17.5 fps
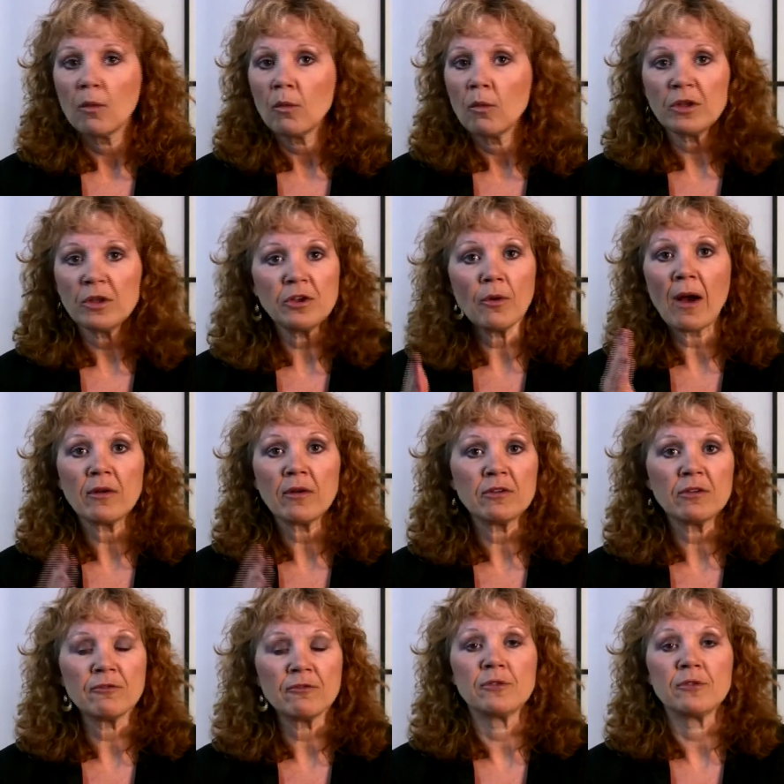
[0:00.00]
Well, you're
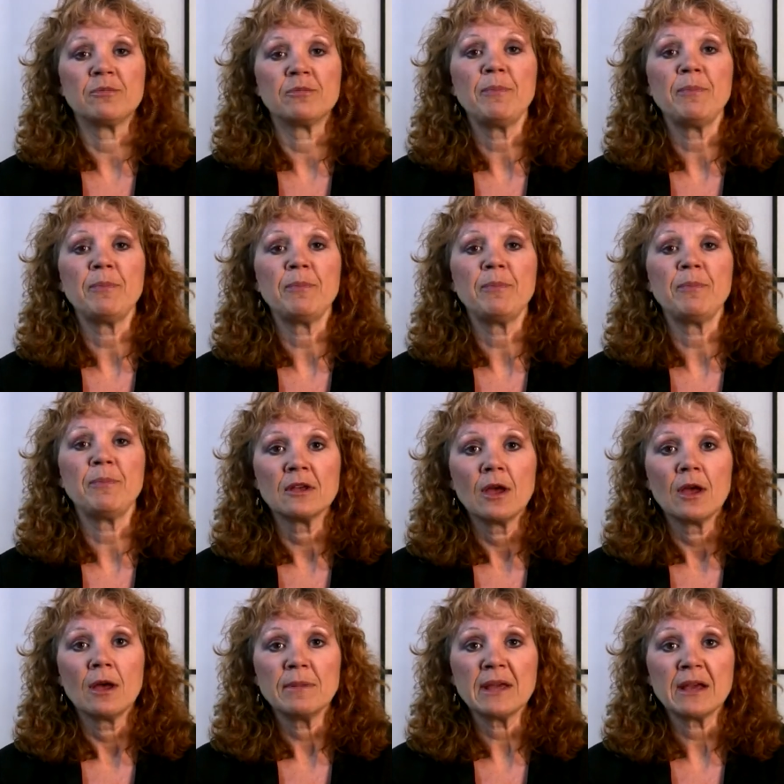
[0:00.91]
out at first base,
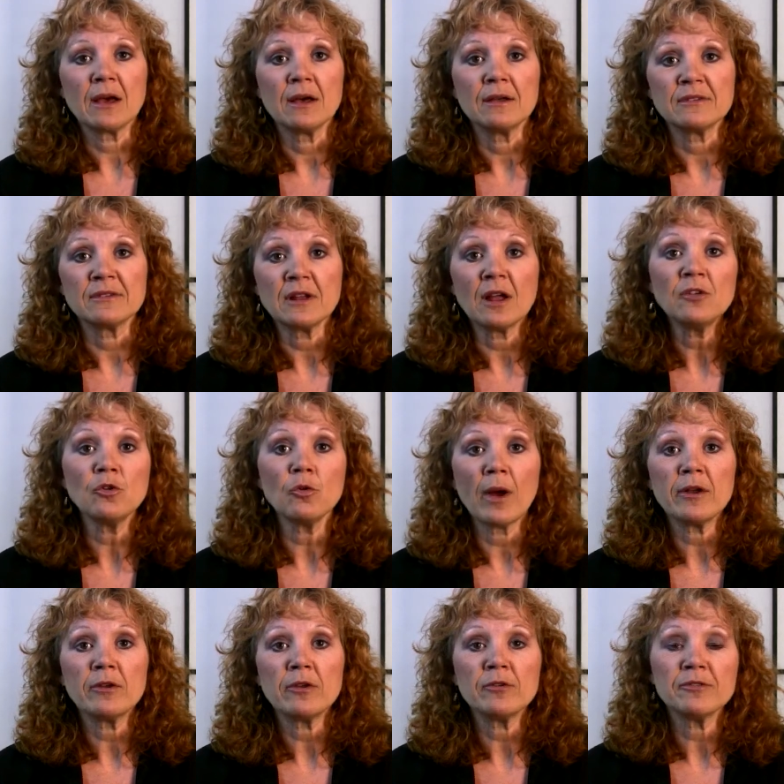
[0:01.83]
because an
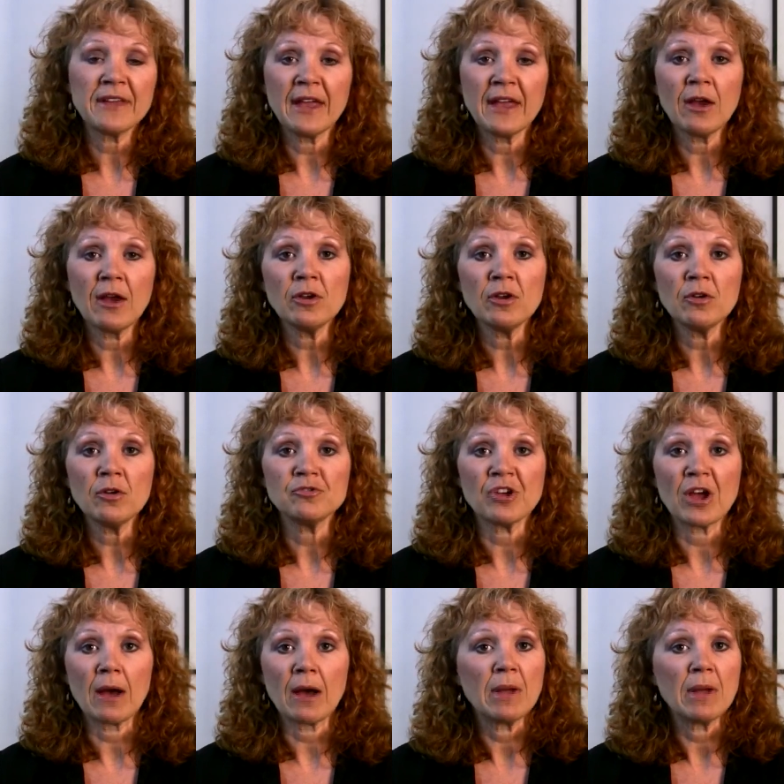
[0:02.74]
underwriter is a carrier
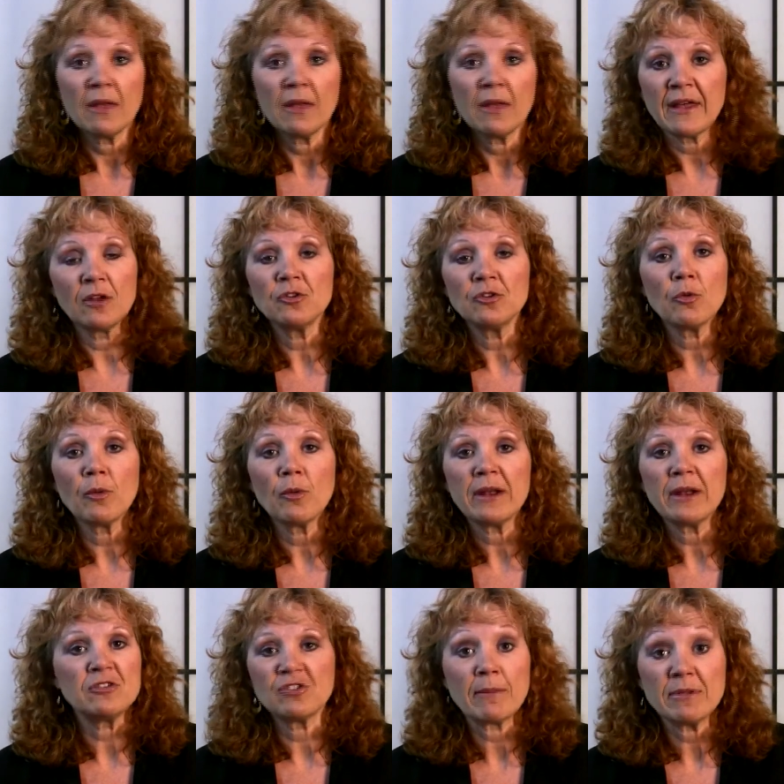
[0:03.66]
job. That
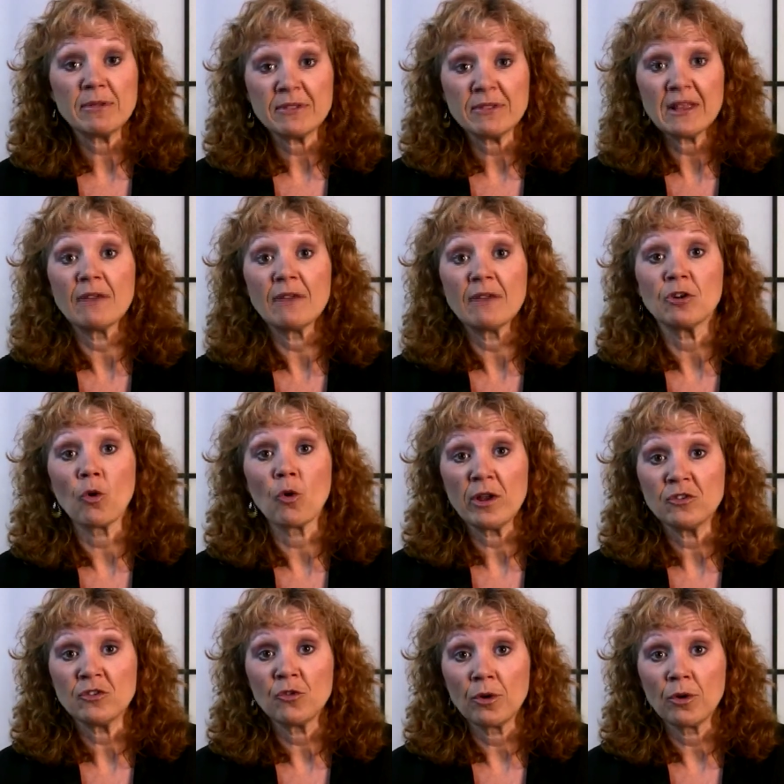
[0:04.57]
underwriting job is never
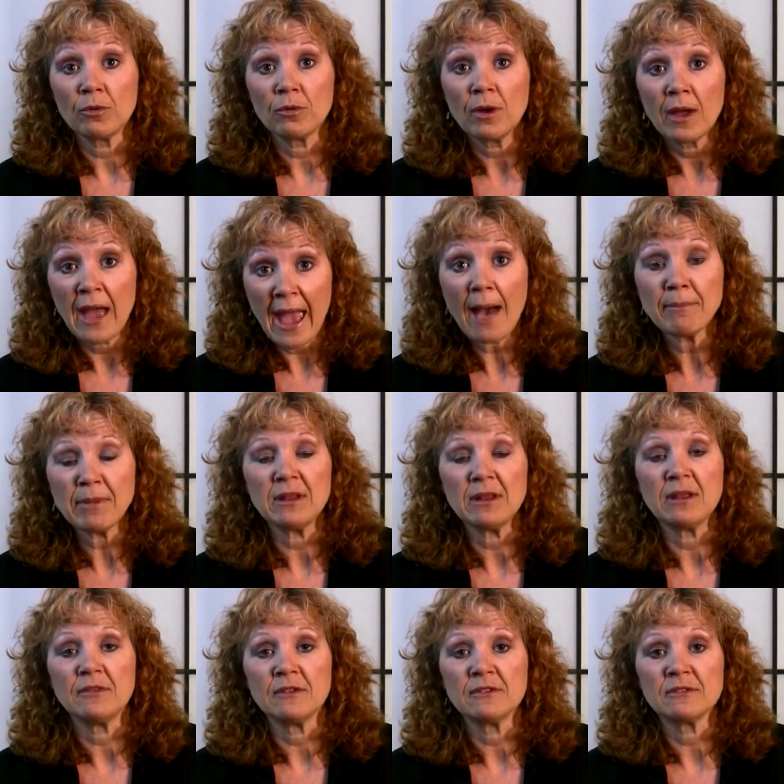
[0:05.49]
going to
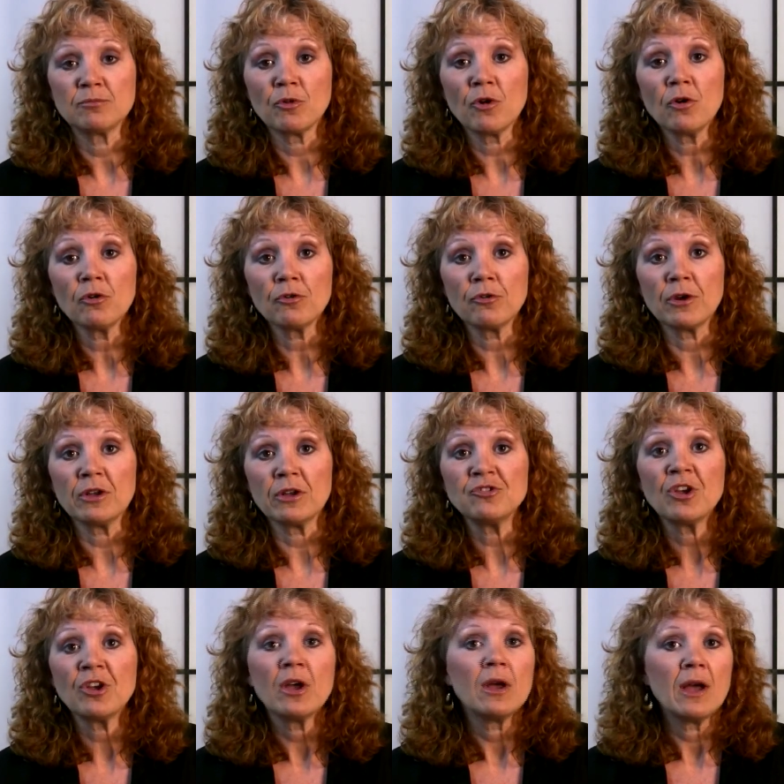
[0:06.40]
happen in this
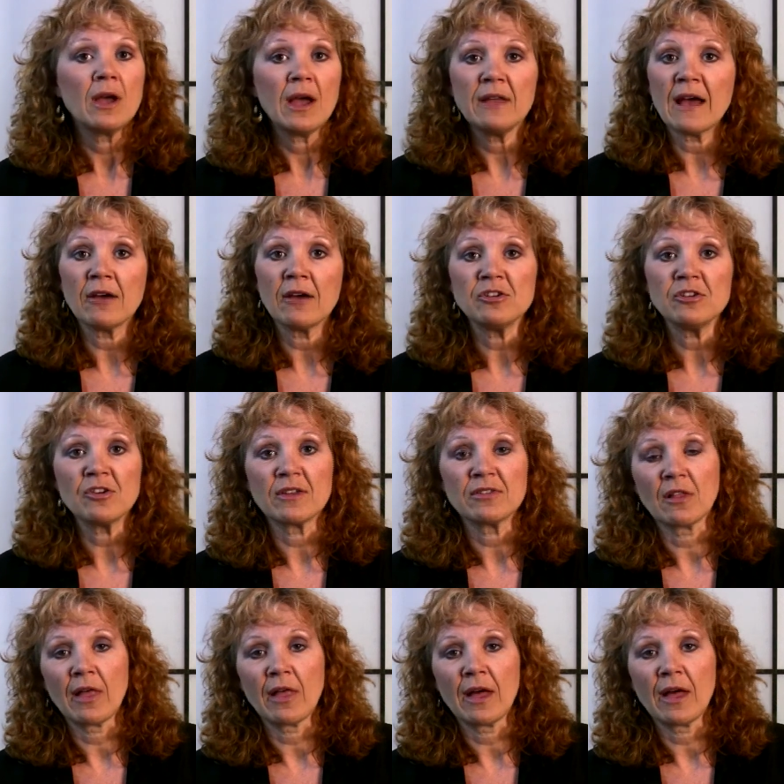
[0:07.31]
brokerage, and now you
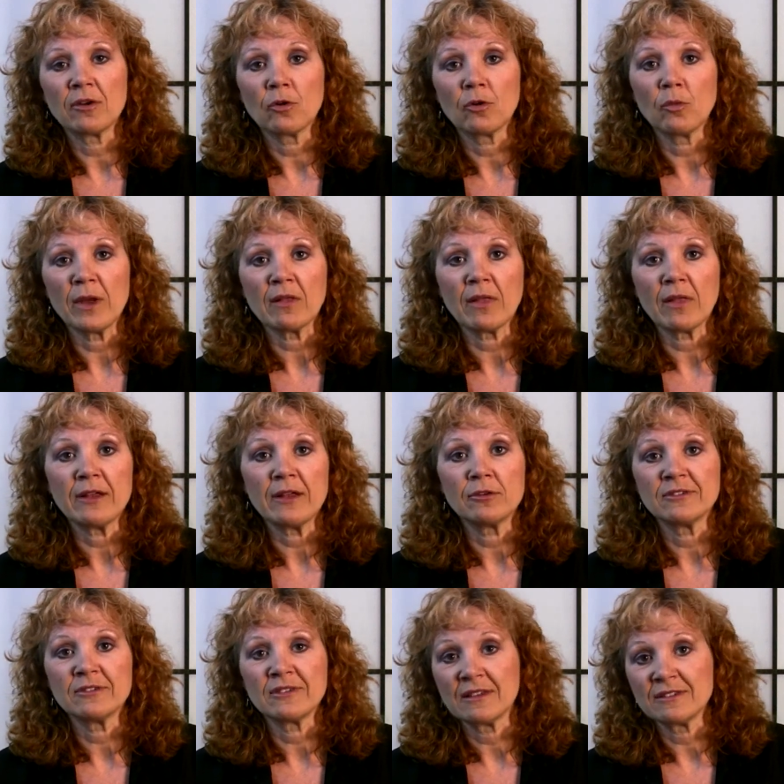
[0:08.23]
get the letter a week
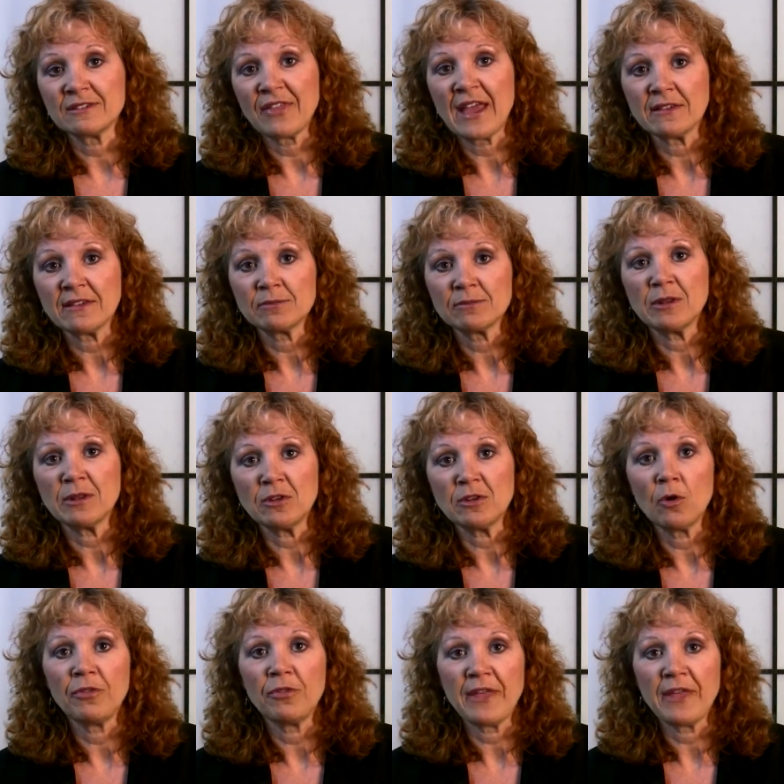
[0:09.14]
later that says, thanks but
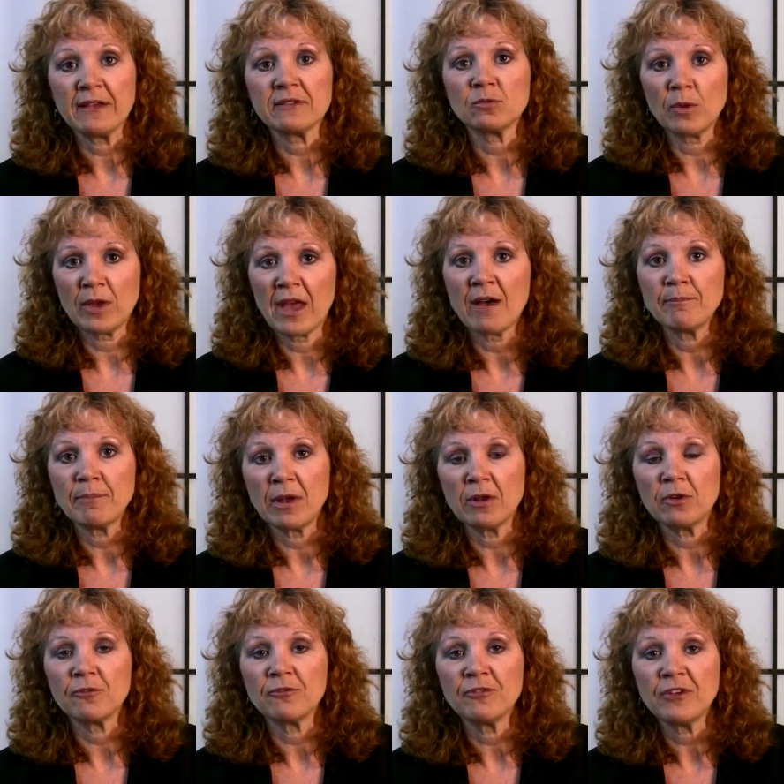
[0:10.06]
no thanks, we have
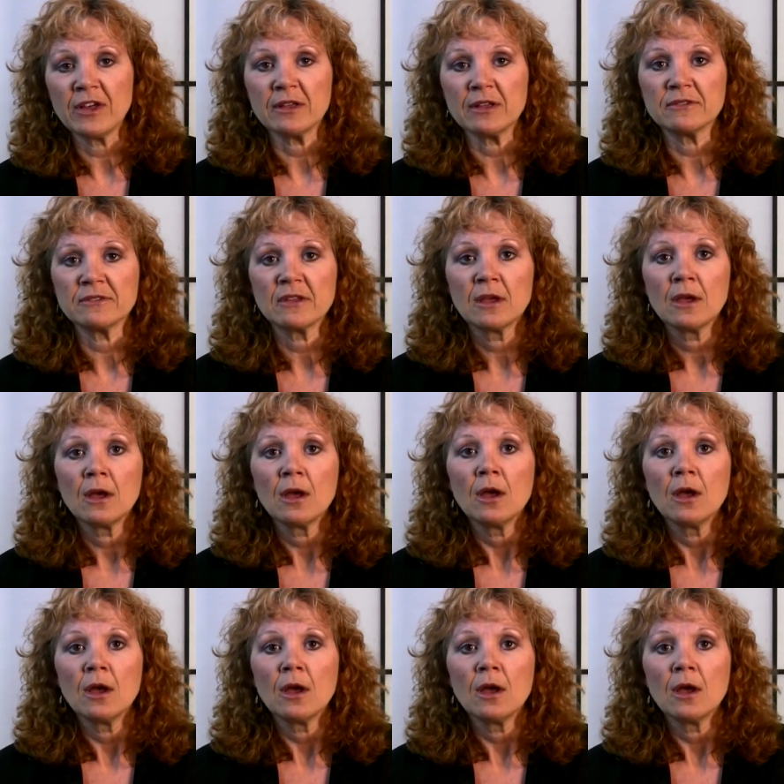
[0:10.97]
better fits.